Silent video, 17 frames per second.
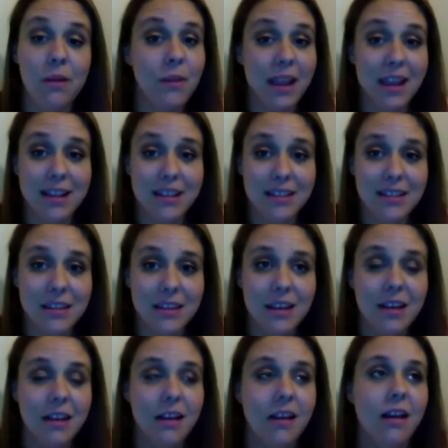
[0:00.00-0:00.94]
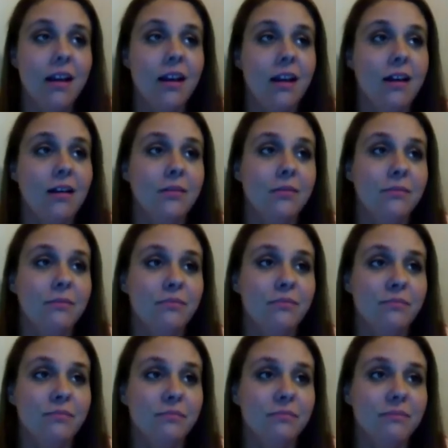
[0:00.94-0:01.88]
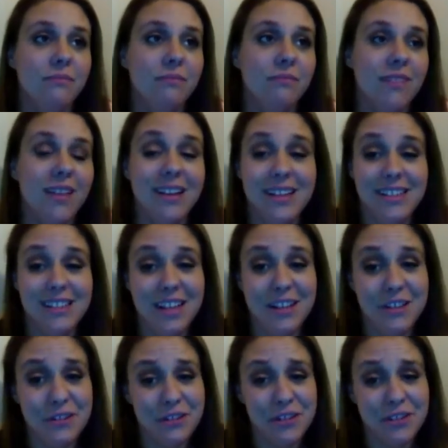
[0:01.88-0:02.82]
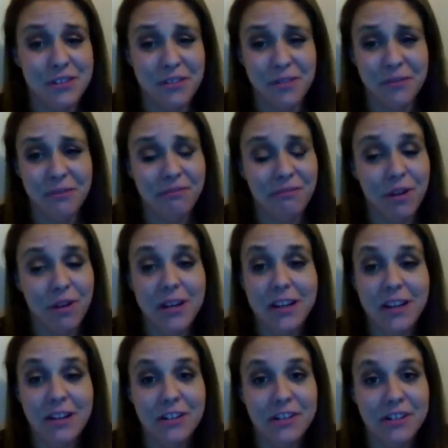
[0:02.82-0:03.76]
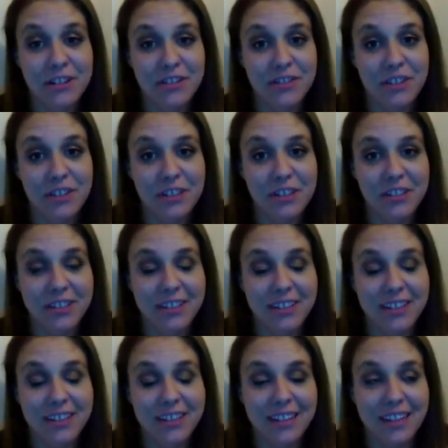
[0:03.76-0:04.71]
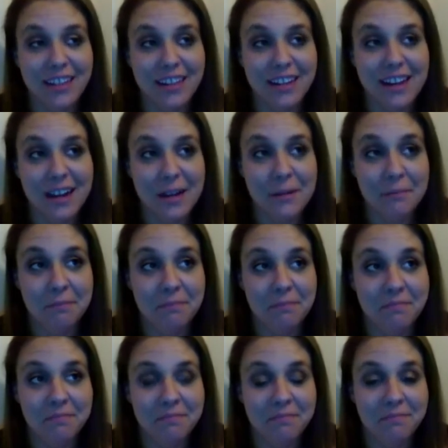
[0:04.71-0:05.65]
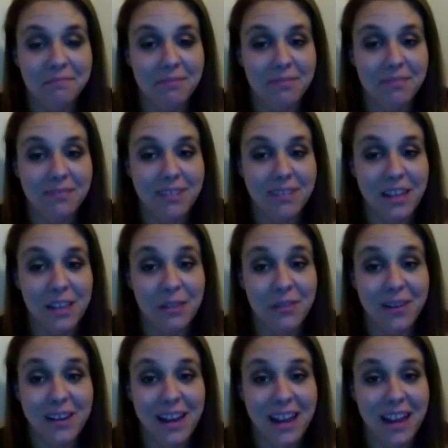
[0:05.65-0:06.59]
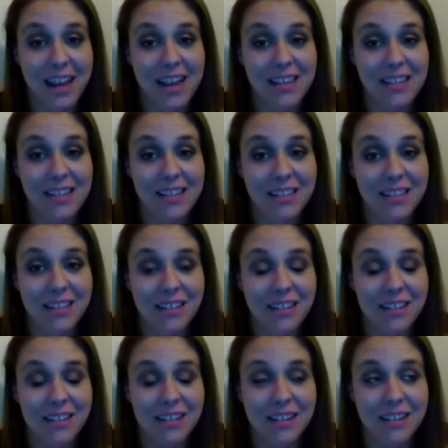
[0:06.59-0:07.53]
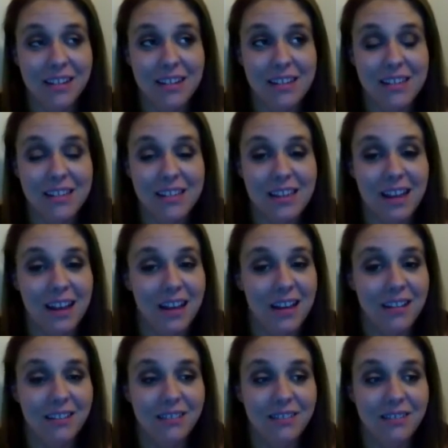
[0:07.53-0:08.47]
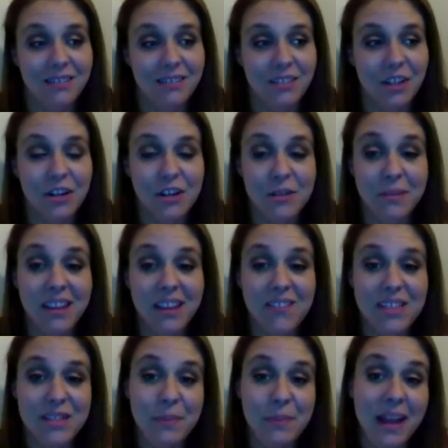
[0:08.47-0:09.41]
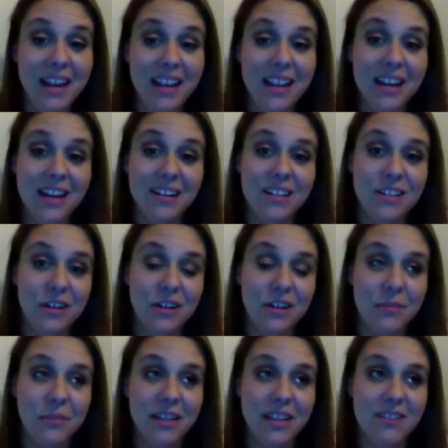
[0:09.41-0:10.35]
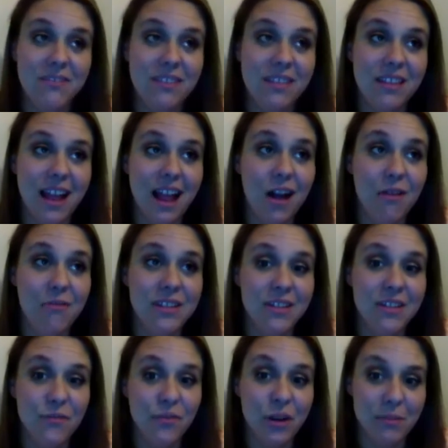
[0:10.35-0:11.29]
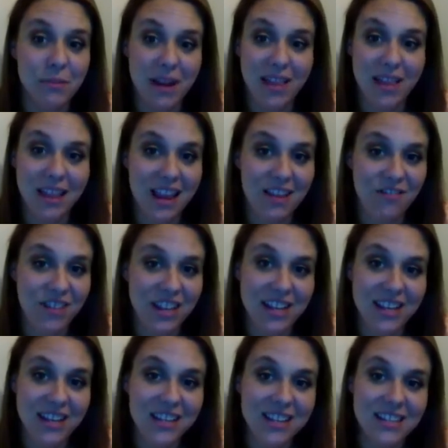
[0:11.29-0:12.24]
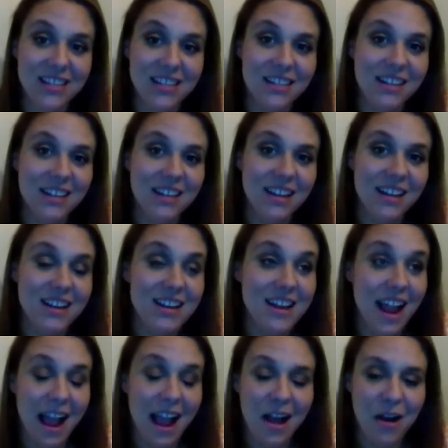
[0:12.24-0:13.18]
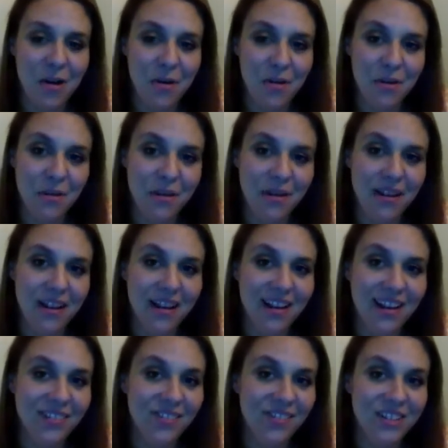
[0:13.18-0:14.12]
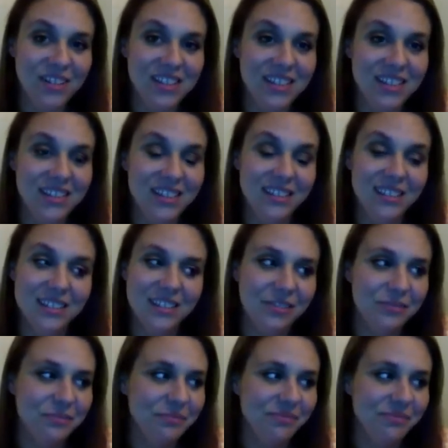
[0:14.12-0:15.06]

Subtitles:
weight. Like I said, 1 year surgiversary in like 3 days. It's hard to believe it's been a year. It's hard to believe how different my life is now versus